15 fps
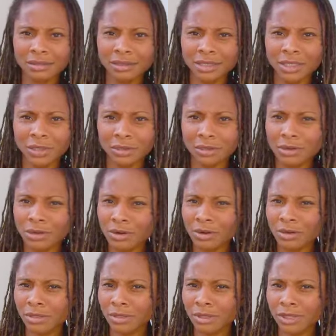to
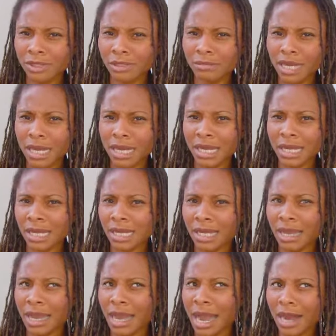go to my
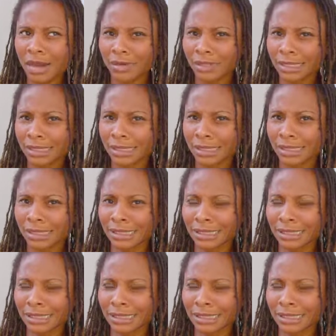house.